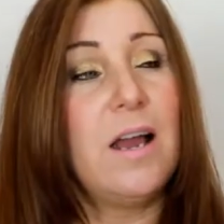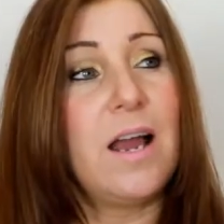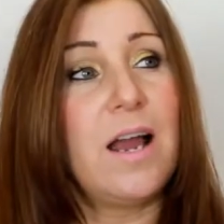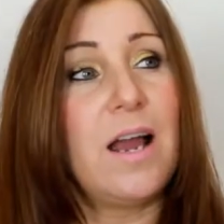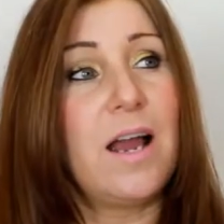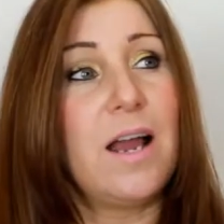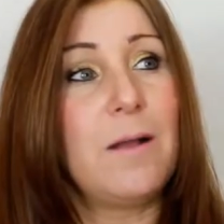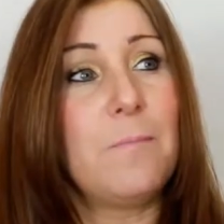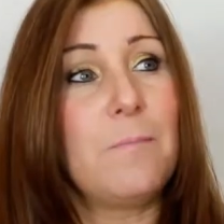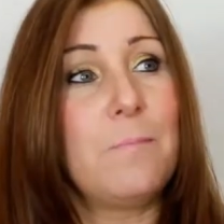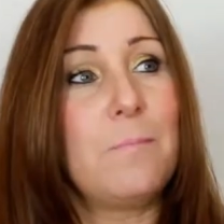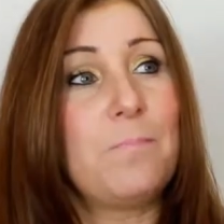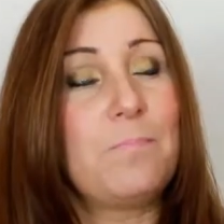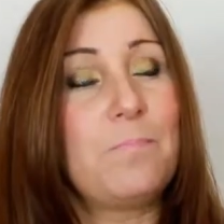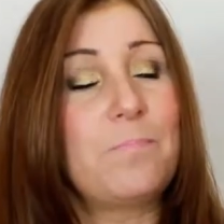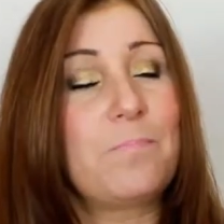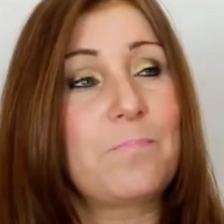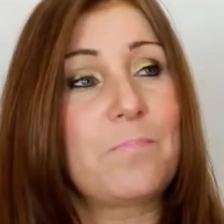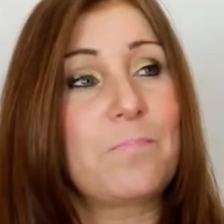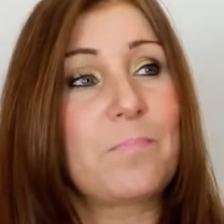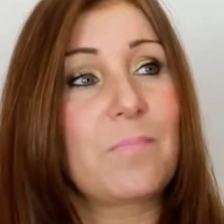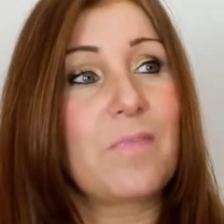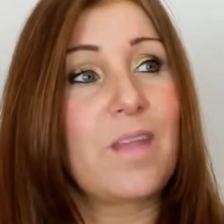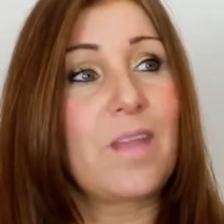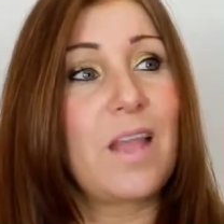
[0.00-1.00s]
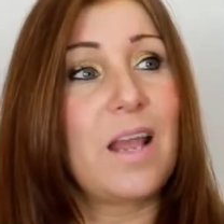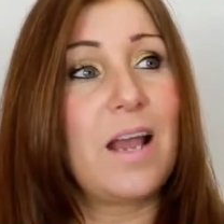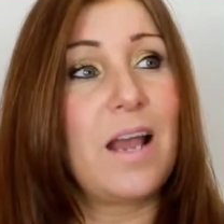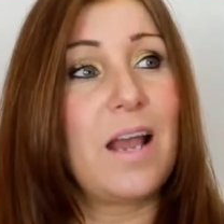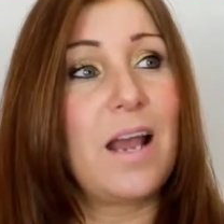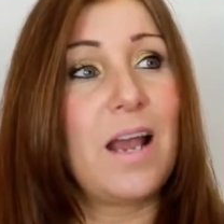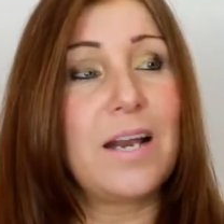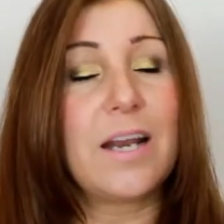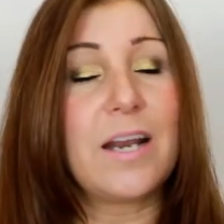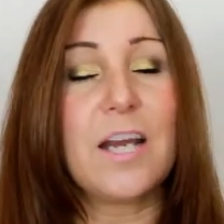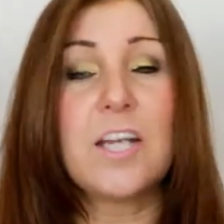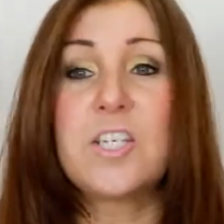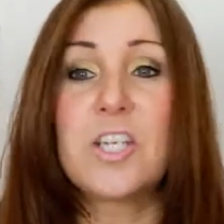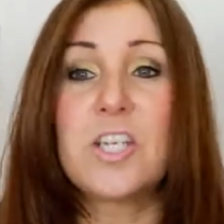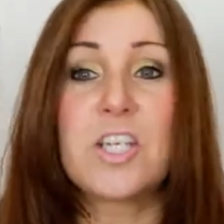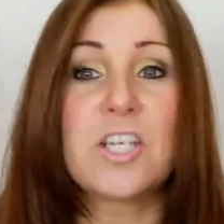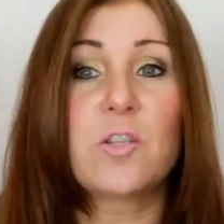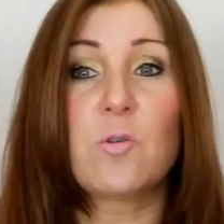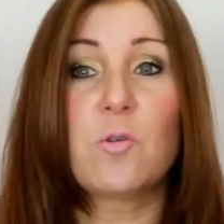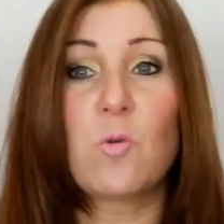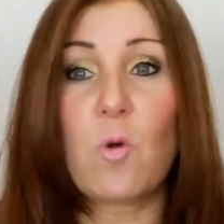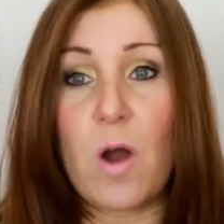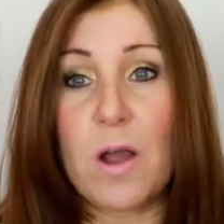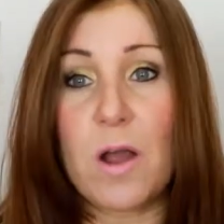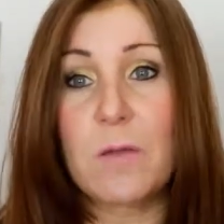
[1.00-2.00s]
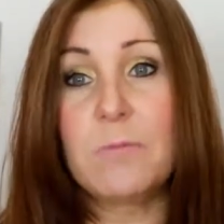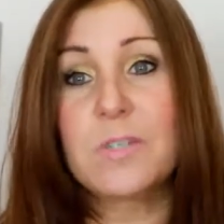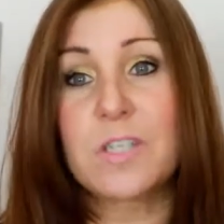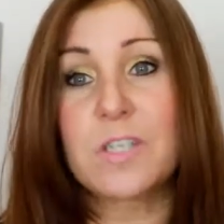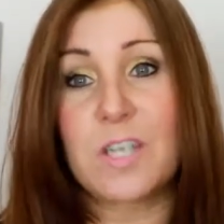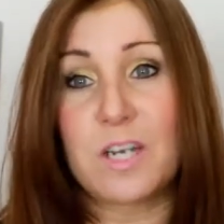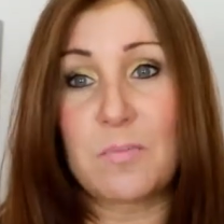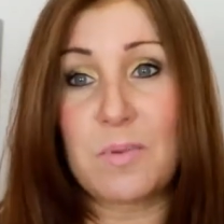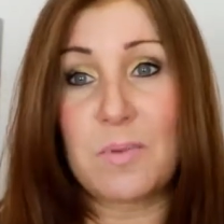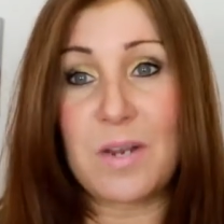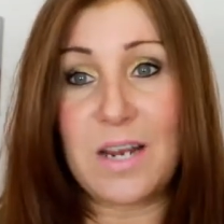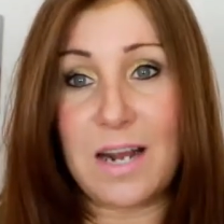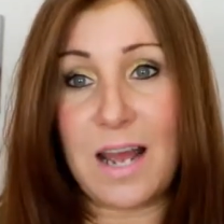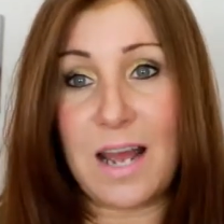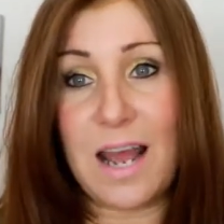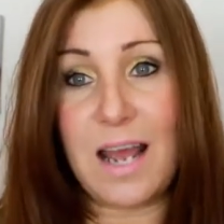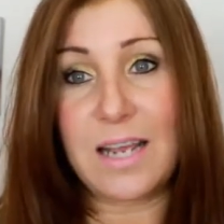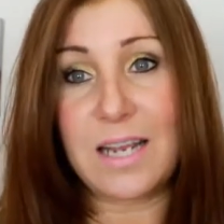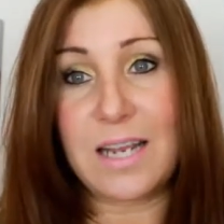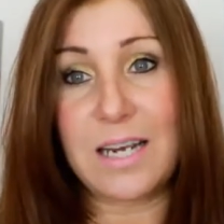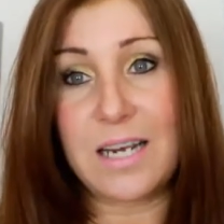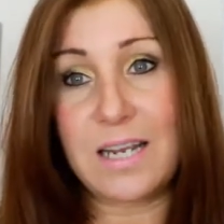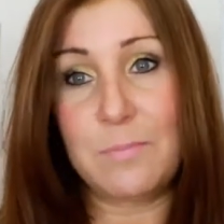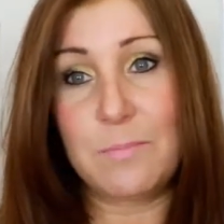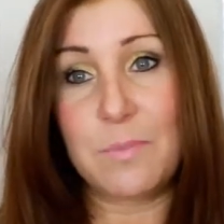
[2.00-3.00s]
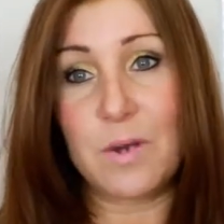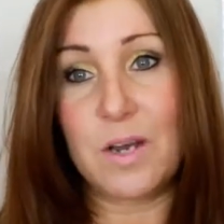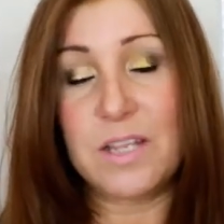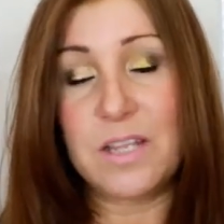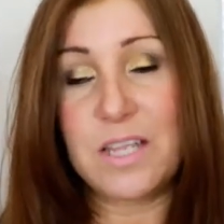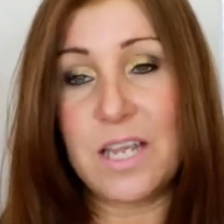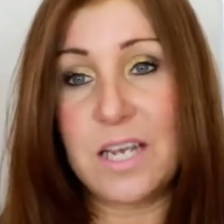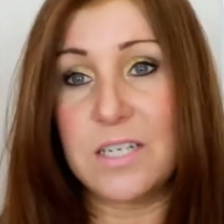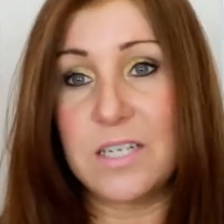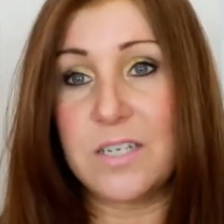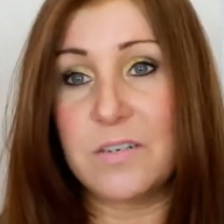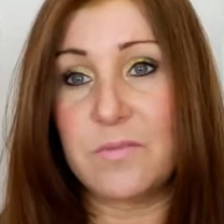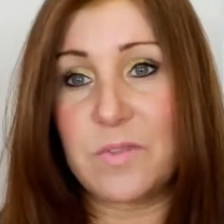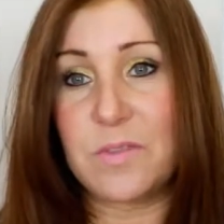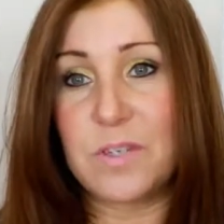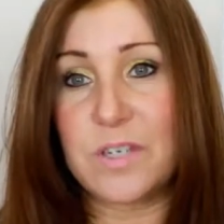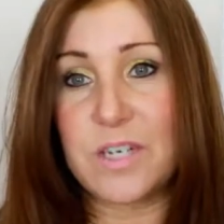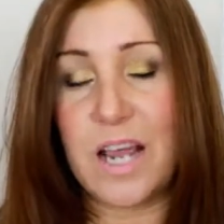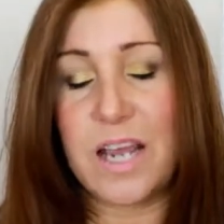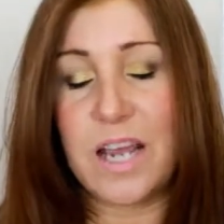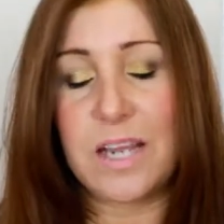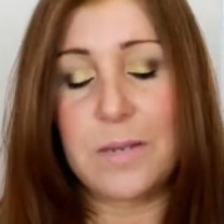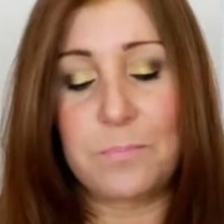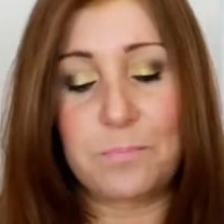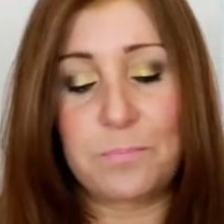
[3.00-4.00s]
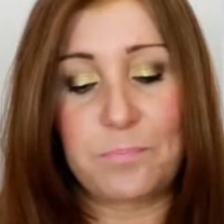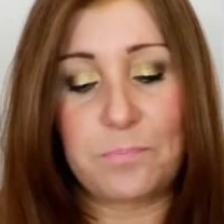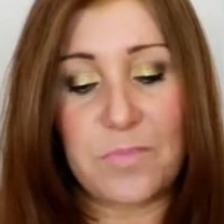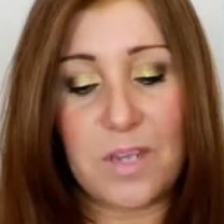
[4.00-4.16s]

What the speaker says: And I just thought I was going to be in agony by the end of the day.